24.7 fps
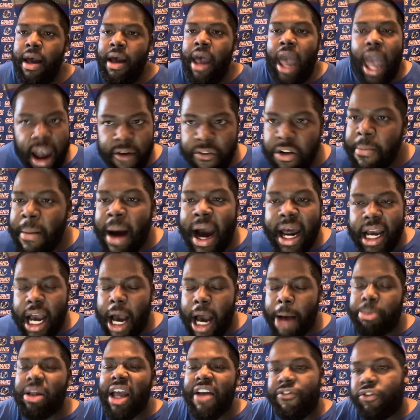Everybody got
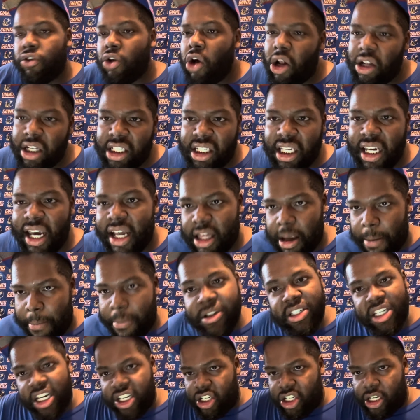to play flawlessly at their
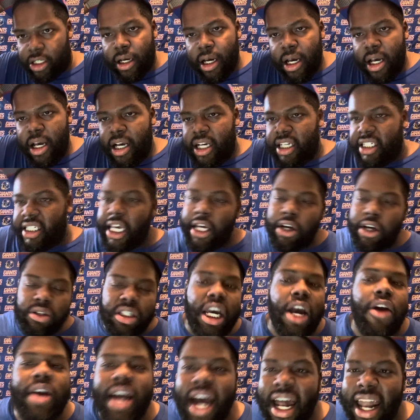position.
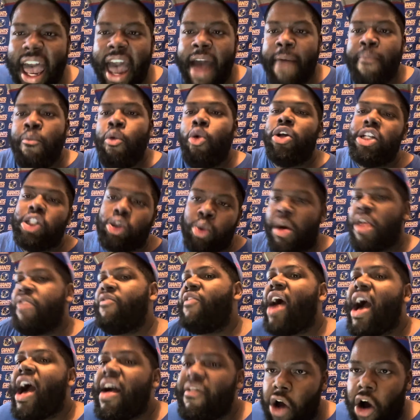Singletary got to have more than
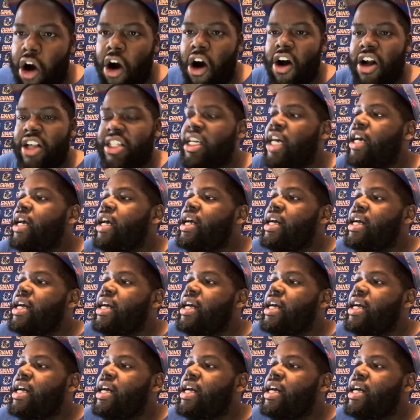25 yards.